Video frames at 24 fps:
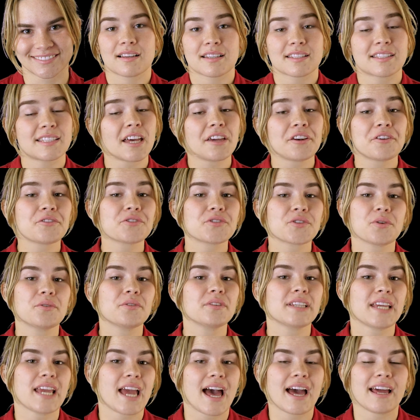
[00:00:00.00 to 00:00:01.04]
Saturn's
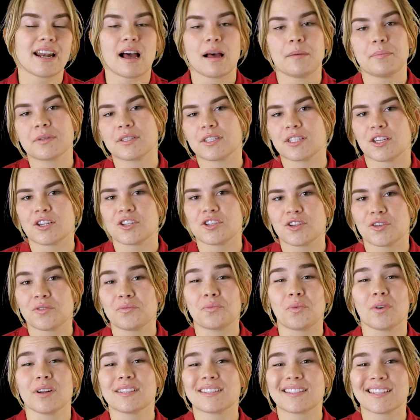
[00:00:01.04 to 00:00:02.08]
only at
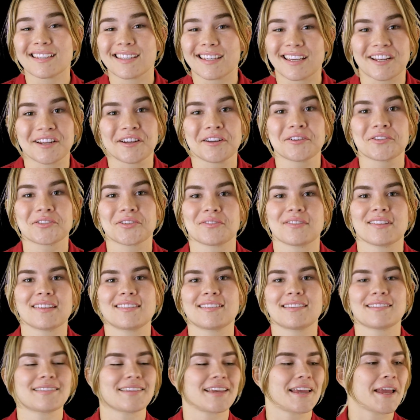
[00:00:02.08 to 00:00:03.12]
opposition once a year, so
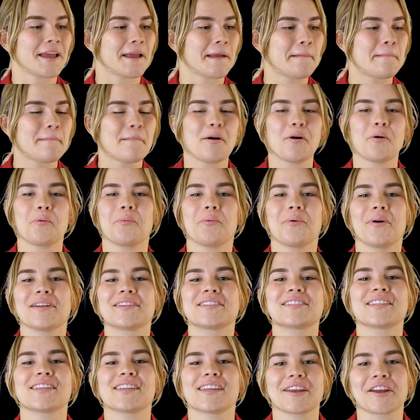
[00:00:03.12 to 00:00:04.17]
this is a
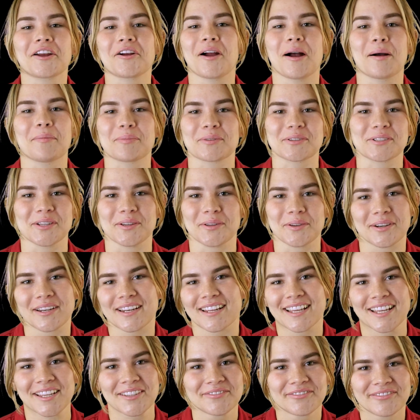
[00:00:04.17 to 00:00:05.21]
once a year
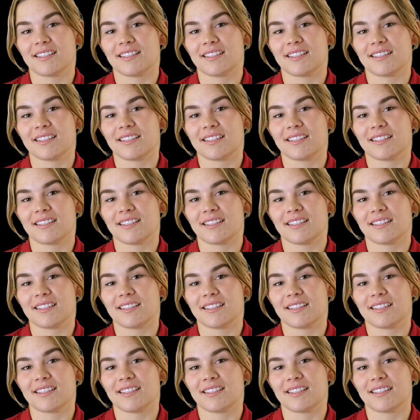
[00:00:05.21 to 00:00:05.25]
opportunity.